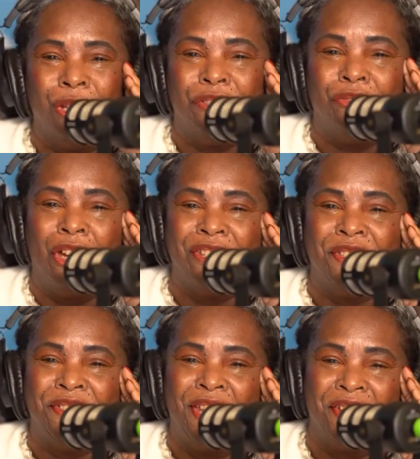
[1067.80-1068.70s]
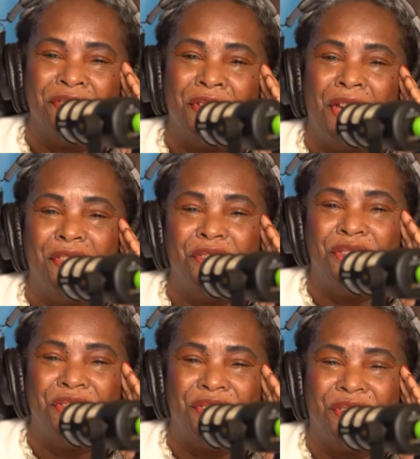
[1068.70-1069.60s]
as far as technology
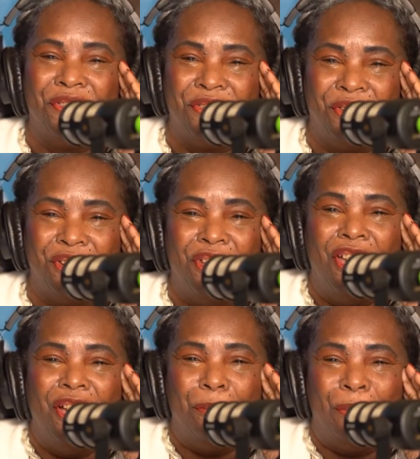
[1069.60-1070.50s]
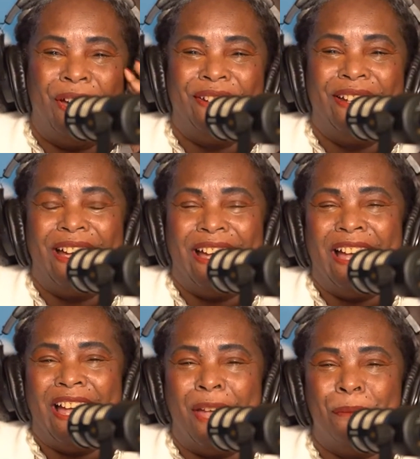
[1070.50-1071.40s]
is concerned, but
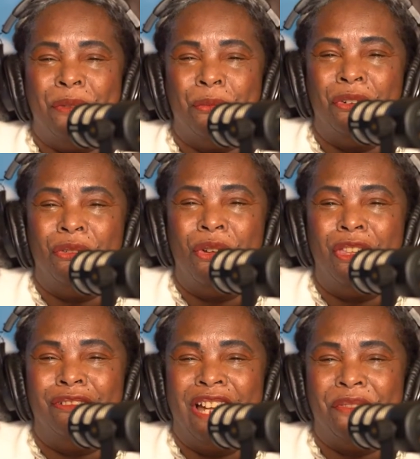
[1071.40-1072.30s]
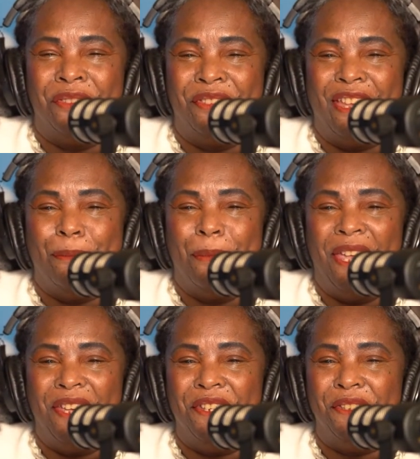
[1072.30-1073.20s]
I mean, we're all around the same
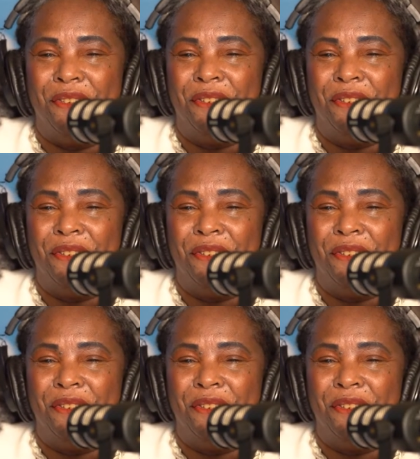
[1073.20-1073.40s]
age,